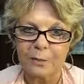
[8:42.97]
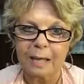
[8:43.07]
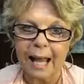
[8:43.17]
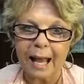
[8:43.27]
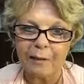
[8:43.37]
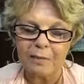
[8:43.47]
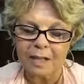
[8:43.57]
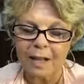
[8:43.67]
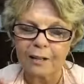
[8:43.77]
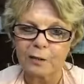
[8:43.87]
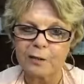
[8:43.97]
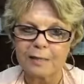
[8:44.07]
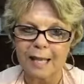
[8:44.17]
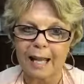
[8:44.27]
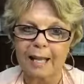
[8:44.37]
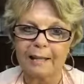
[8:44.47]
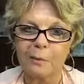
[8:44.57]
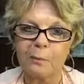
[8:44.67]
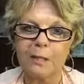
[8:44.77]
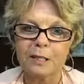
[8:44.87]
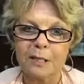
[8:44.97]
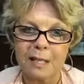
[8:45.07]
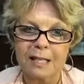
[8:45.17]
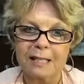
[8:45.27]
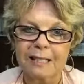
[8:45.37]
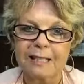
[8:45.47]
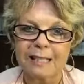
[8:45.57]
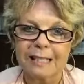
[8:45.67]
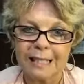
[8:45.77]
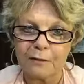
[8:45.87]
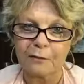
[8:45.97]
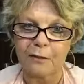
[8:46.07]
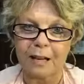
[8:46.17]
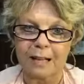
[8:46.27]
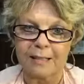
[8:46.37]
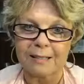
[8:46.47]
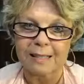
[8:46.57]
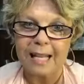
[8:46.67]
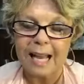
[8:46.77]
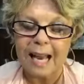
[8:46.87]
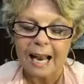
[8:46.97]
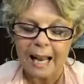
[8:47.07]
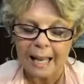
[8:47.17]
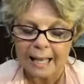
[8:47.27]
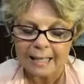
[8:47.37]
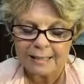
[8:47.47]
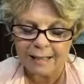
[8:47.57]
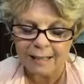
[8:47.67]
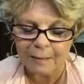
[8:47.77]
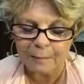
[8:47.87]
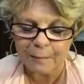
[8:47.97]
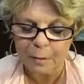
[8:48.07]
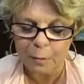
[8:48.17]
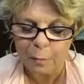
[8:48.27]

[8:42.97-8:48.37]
we have to understand what Jesus did for us and um,